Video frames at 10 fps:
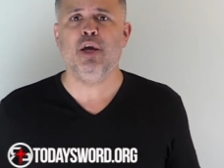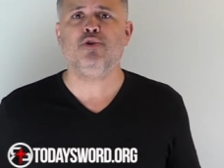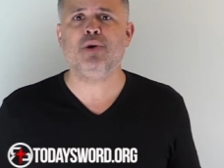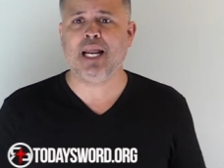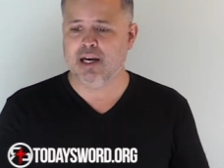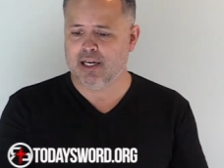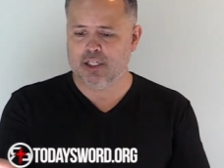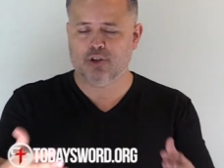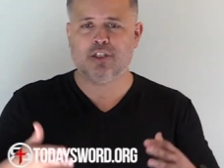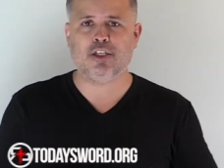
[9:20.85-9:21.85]
You got to look at
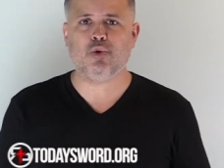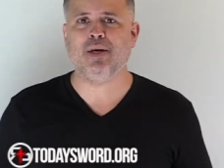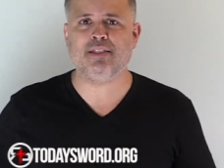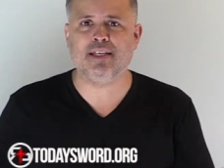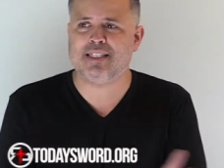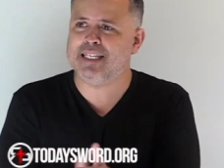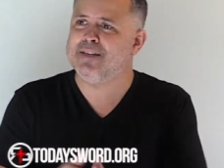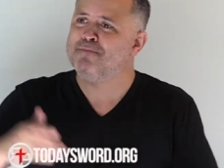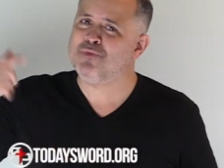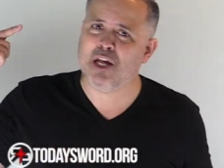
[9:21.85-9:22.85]
your situation that
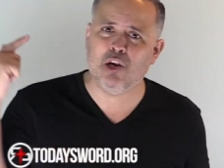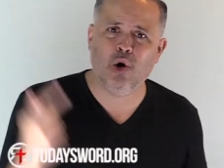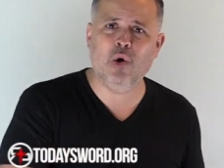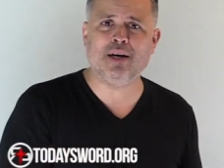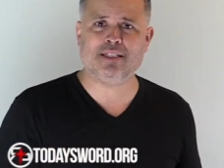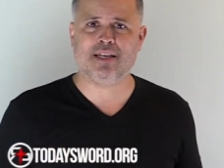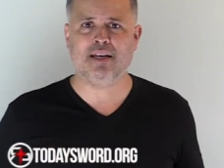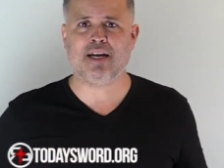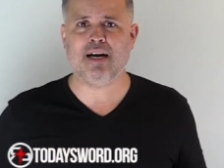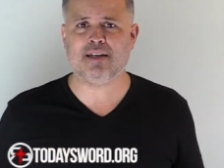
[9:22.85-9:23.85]
says the Lord is going
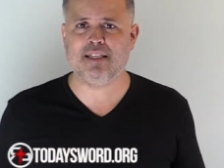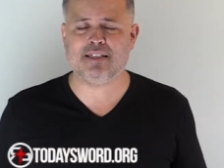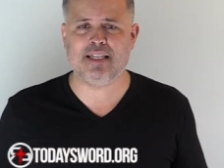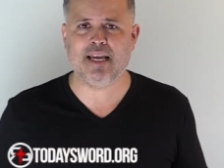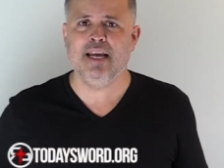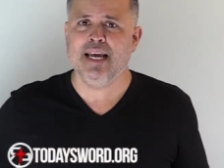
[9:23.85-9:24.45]
to conquer this thing.